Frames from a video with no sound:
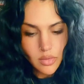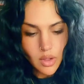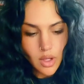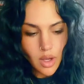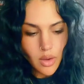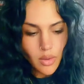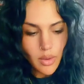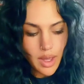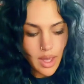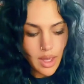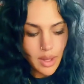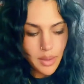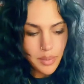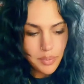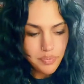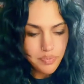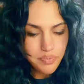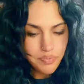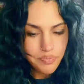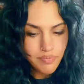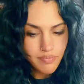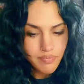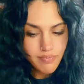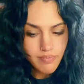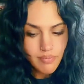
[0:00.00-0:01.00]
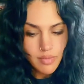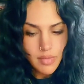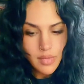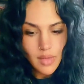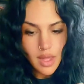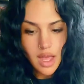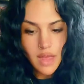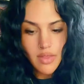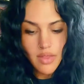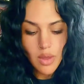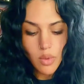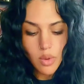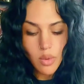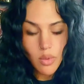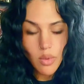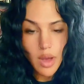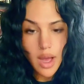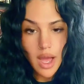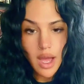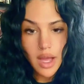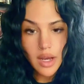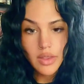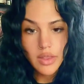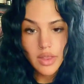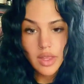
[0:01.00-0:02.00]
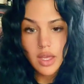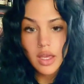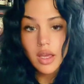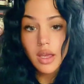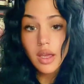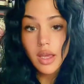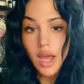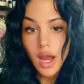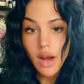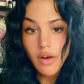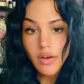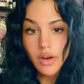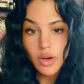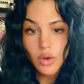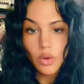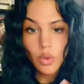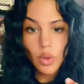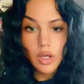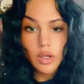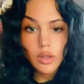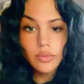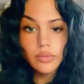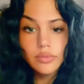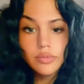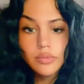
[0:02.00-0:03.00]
Okay. And then we will add the carrier oil.